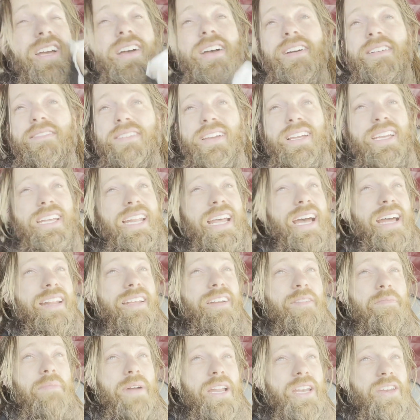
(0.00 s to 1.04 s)
If I can get out of
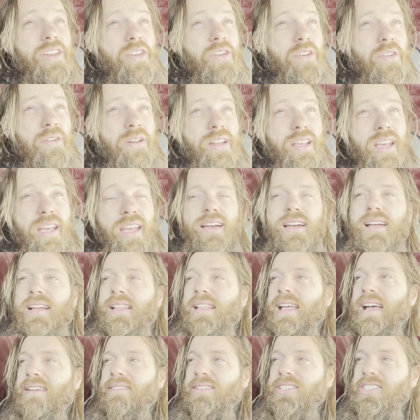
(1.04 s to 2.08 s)
here by noon,
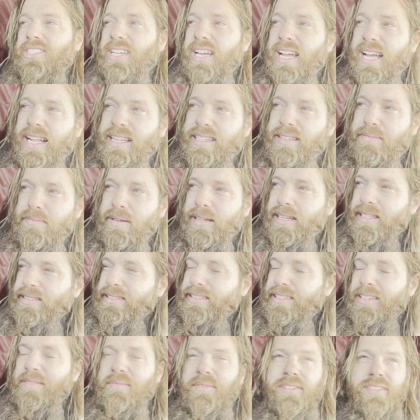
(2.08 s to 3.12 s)
I'll have a chance, but it's
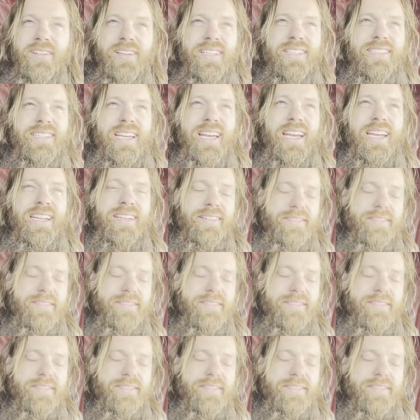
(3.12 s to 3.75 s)
gonna be really tight.